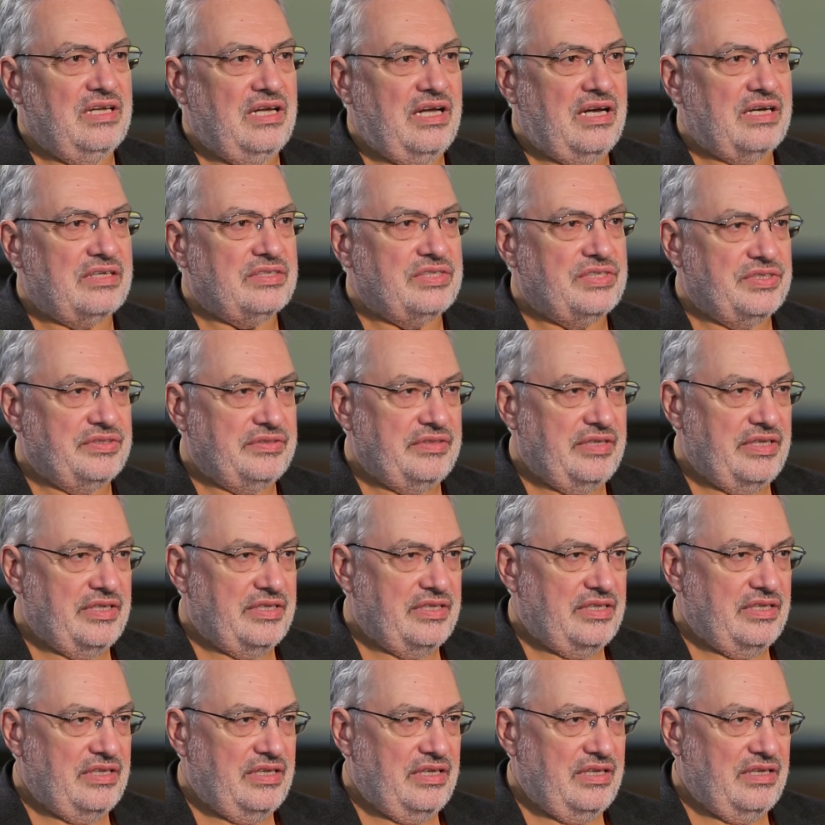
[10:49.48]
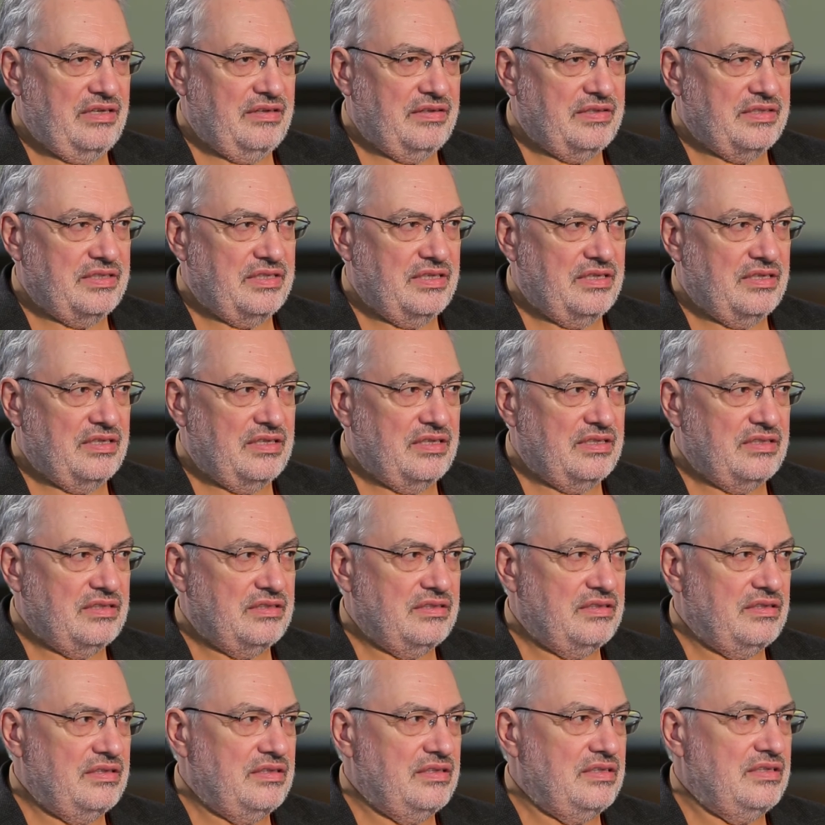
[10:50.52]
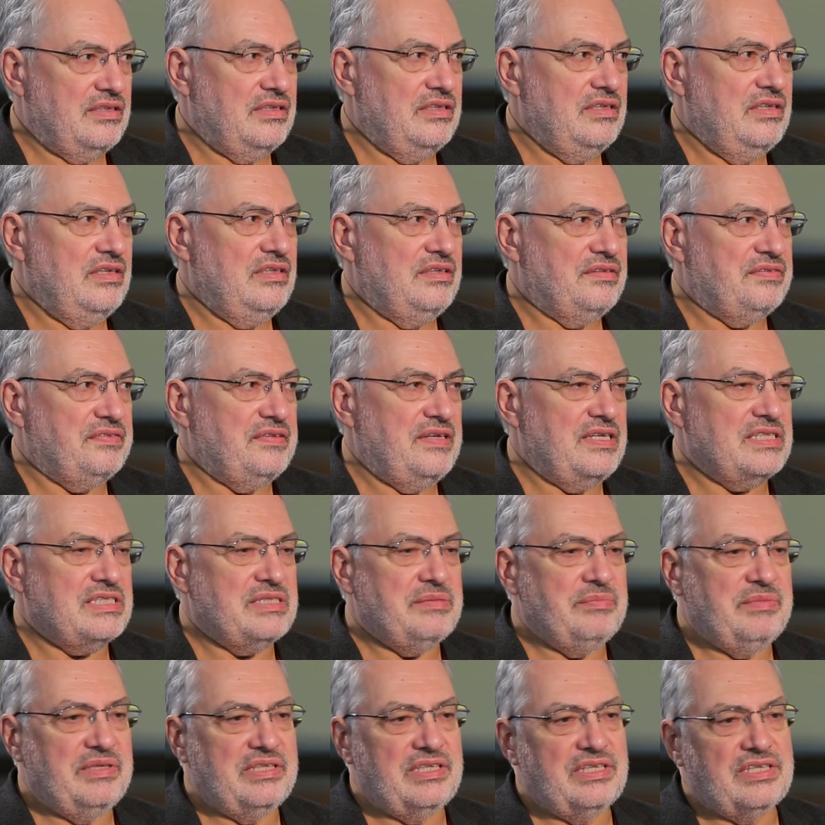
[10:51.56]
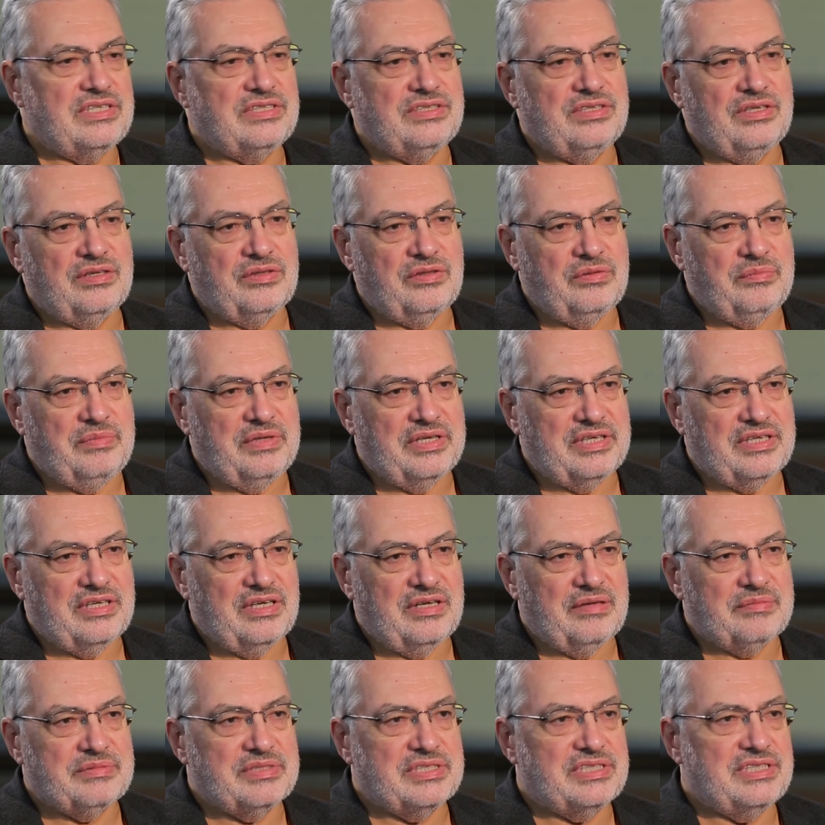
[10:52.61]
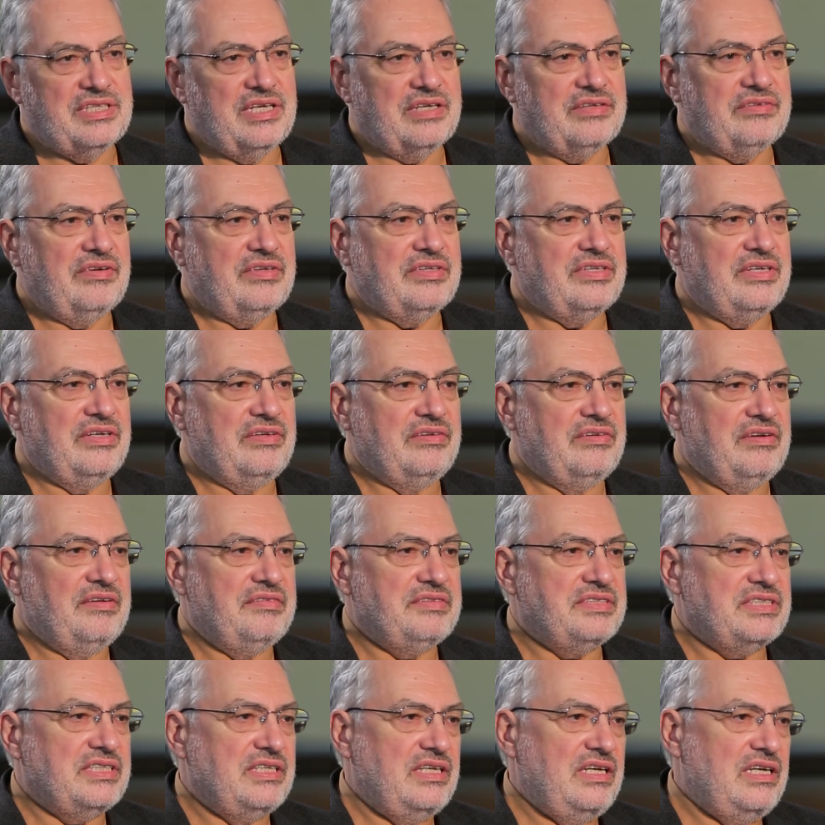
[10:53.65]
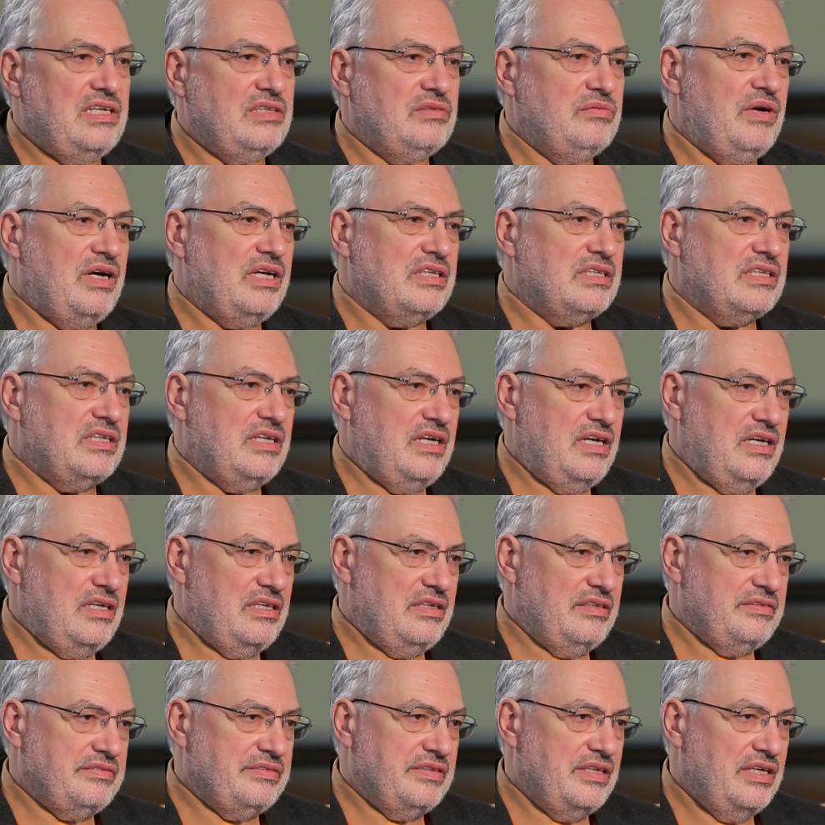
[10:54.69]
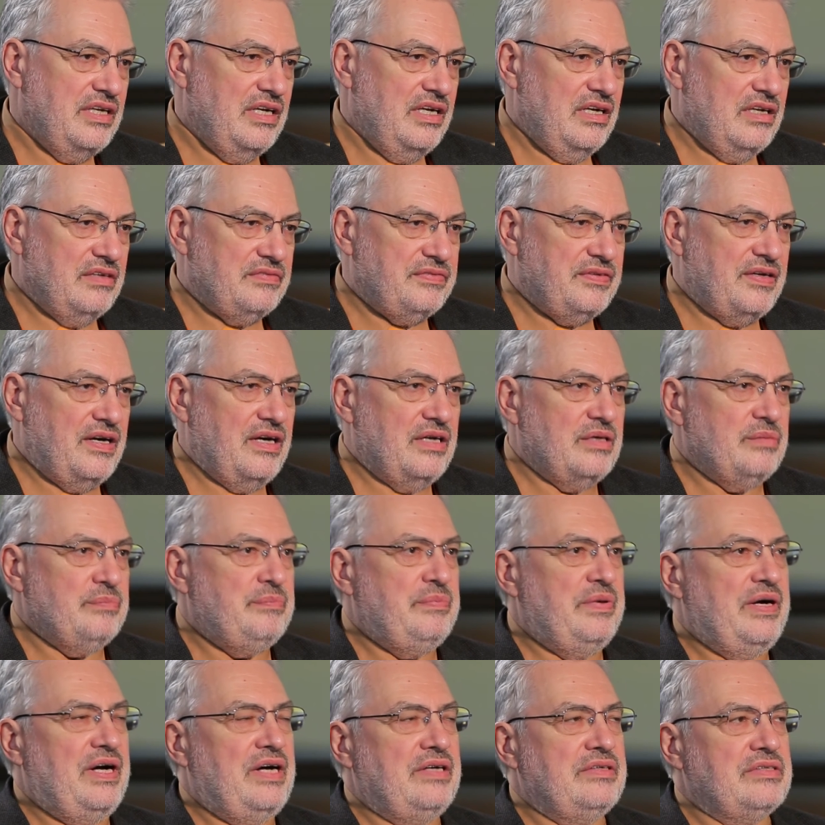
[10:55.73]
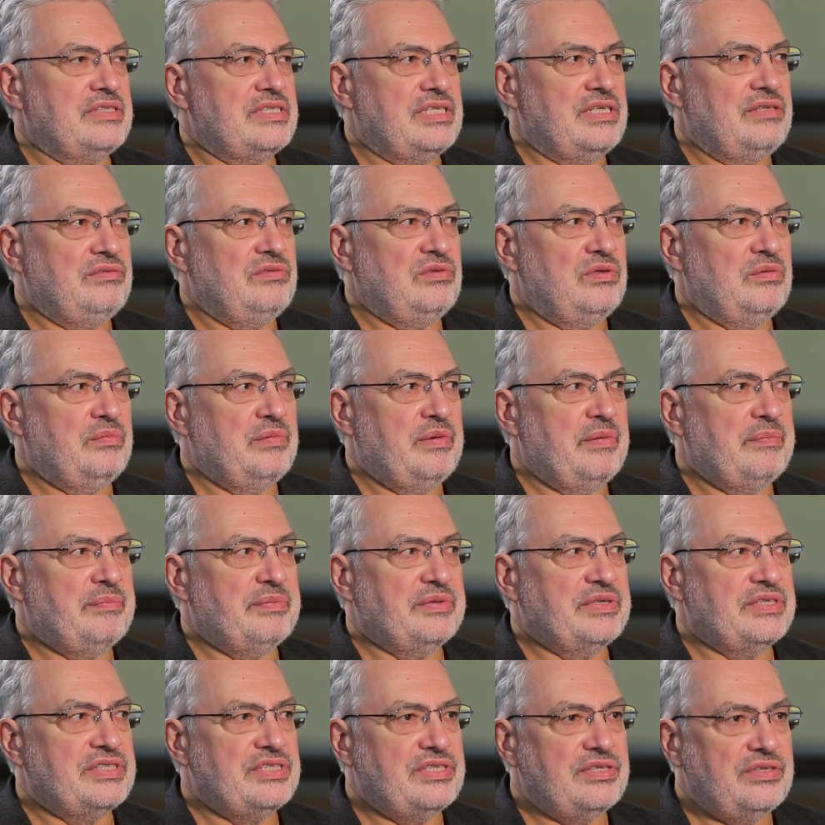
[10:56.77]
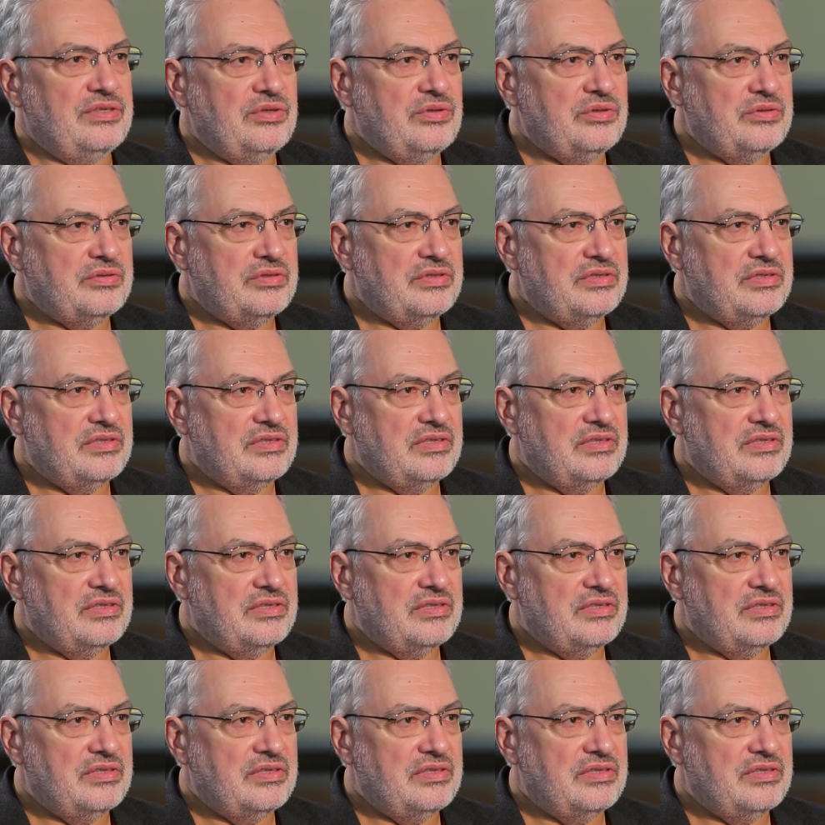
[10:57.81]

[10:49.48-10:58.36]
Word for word: actually the, uh, the defense, minister, who becomes secretary of state, what kind of foreign policy will be pursued.